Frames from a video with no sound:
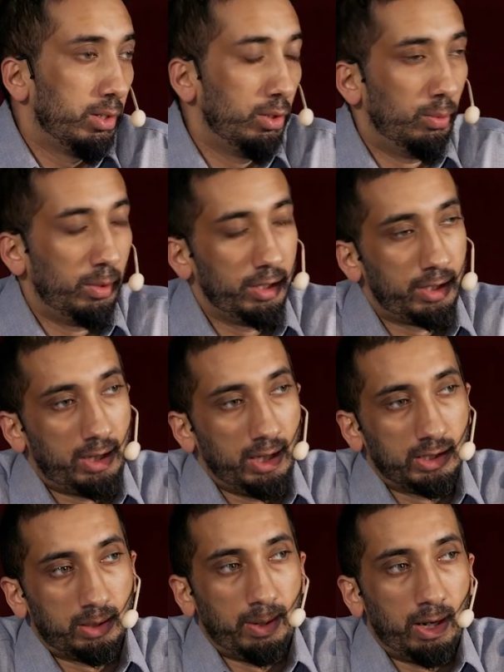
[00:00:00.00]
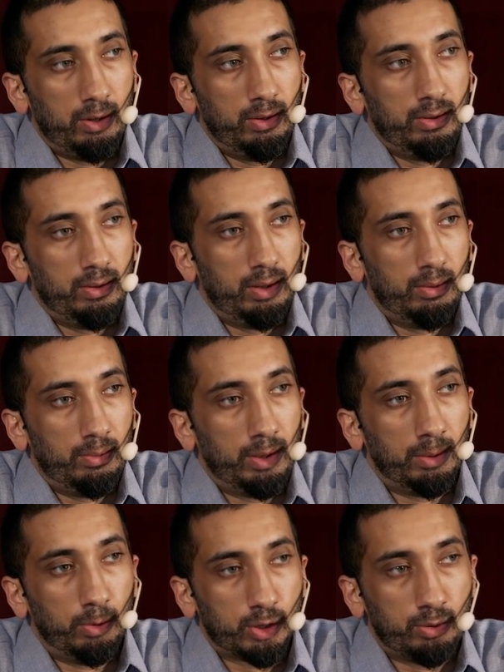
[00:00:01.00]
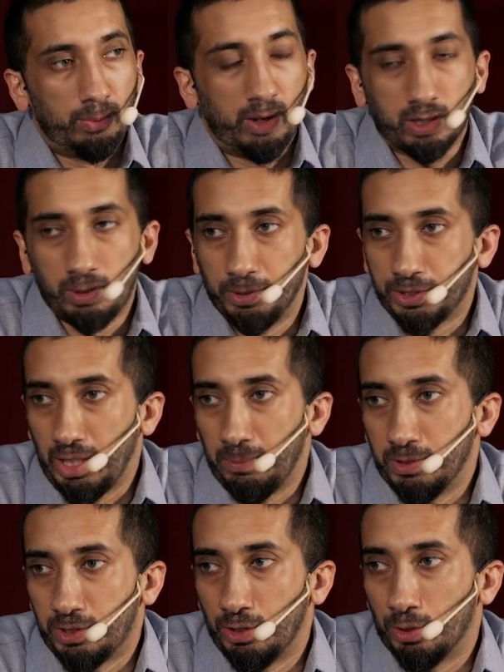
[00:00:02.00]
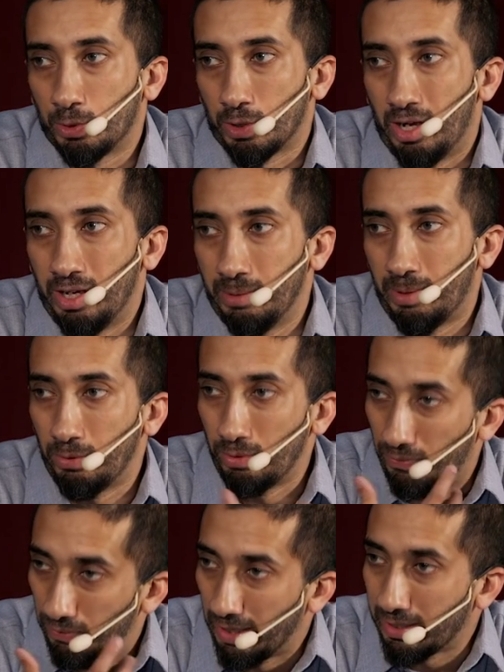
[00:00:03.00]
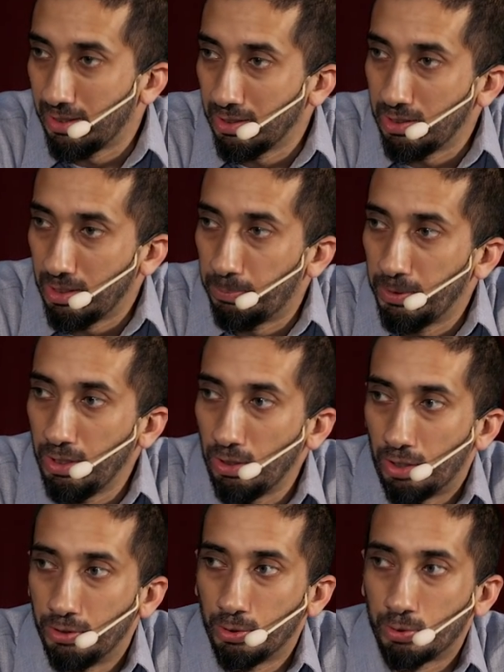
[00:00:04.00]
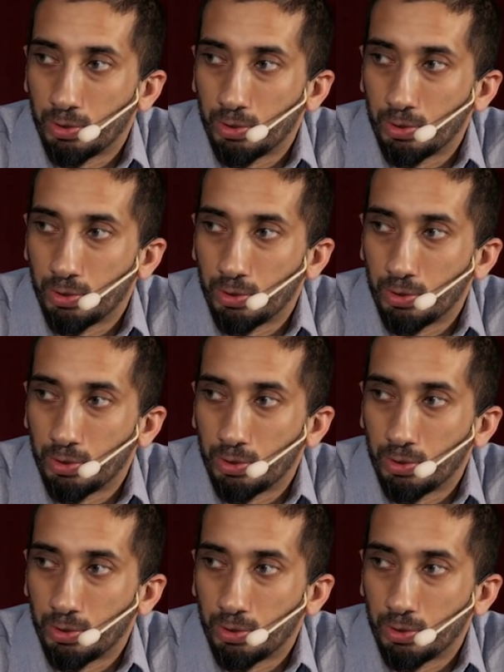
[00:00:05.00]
You know, one of the most remarkable statements in the Quran about reflecting deeply on the